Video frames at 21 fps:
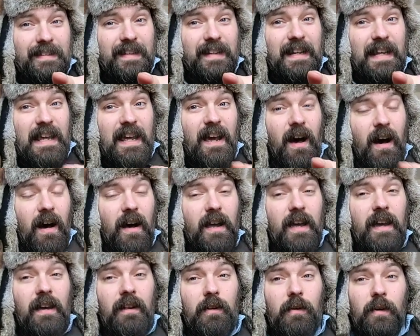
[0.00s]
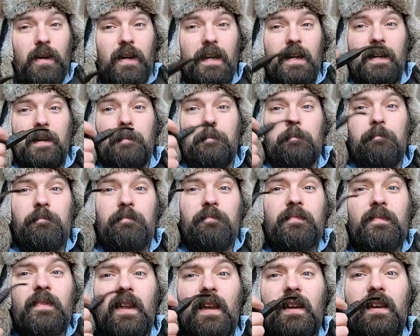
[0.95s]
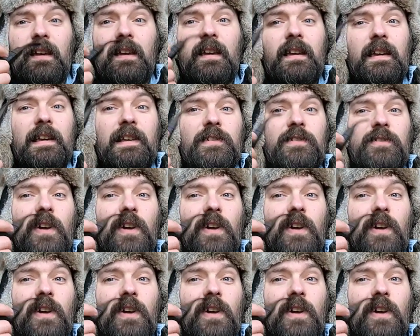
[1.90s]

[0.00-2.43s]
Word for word: did he hug Hillary, kissed